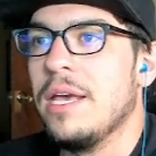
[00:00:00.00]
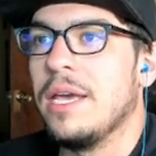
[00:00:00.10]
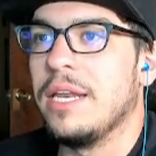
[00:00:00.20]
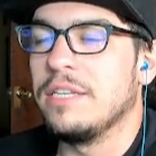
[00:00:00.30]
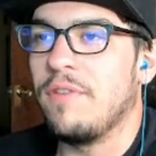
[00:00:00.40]

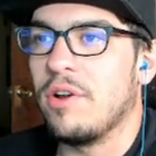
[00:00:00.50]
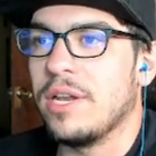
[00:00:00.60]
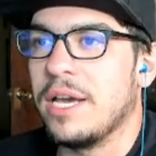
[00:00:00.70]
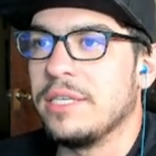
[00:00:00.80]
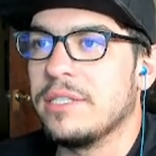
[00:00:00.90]
It is very
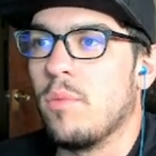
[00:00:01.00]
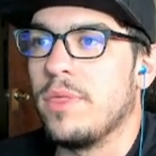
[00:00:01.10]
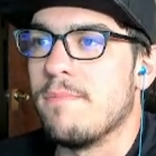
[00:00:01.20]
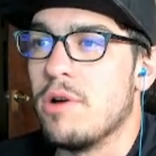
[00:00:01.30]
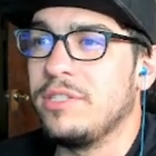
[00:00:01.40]
nice.
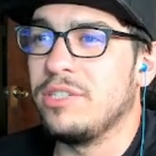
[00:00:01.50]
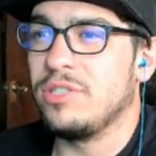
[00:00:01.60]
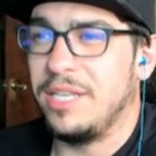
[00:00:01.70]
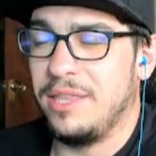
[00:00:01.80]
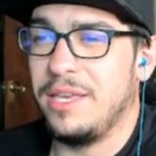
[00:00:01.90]
The most
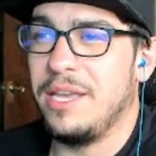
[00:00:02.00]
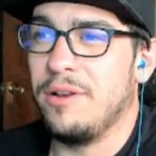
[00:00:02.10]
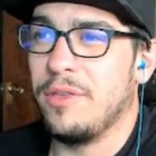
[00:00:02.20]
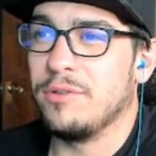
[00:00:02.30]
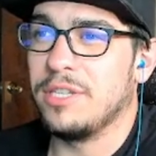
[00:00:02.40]
interesting thing
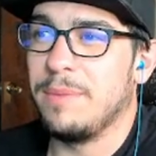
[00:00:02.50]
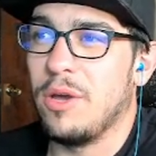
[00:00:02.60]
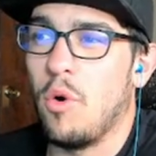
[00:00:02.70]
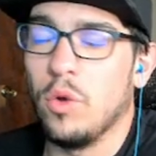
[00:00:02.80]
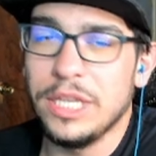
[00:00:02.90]
here, though, is going to
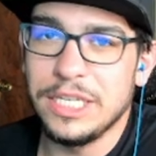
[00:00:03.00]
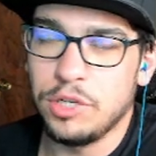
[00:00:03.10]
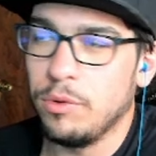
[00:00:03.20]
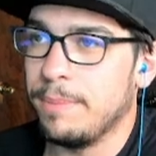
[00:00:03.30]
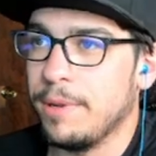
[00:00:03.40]
be only
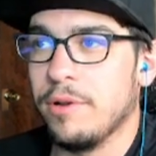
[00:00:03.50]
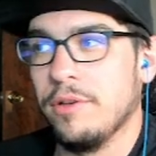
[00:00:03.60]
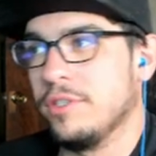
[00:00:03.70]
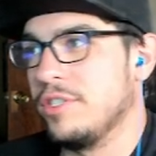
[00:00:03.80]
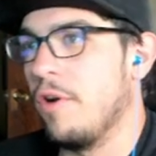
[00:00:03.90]
2
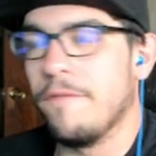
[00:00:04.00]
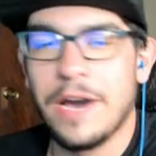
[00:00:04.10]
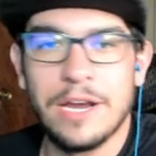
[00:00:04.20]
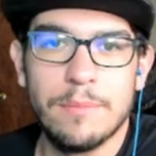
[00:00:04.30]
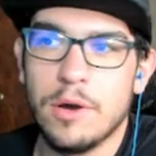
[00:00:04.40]
Imperials, no
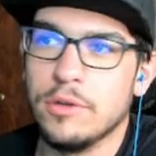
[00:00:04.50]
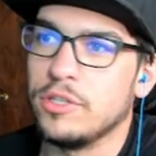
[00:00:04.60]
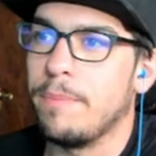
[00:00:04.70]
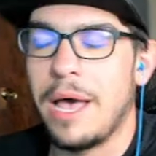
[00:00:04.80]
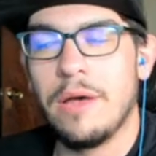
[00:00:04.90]
Fighter modes,
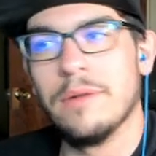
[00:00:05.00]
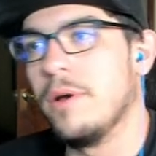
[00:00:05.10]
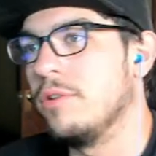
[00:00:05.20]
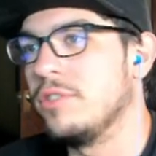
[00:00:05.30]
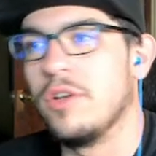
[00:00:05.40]
no Paladin
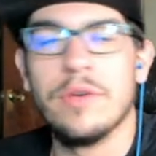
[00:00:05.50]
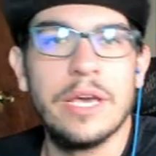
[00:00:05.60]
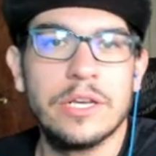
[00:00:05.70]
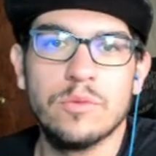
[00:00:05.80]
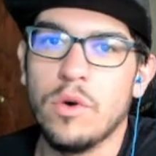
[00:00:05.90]
modes, no
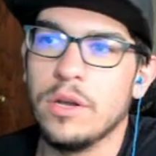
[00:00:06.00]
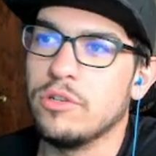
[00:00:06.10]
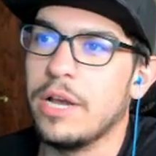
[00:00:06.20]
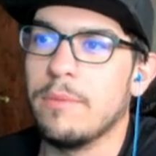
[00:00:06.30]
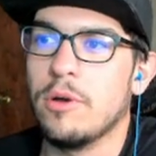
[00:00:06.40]
EX1
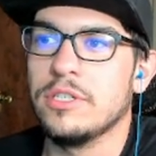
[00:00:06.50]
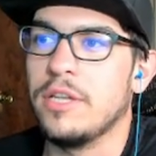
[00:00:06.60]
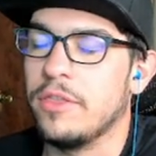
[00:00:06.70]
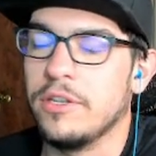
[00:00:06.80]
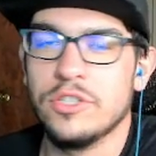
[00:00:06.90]
Dragon modes, nothing.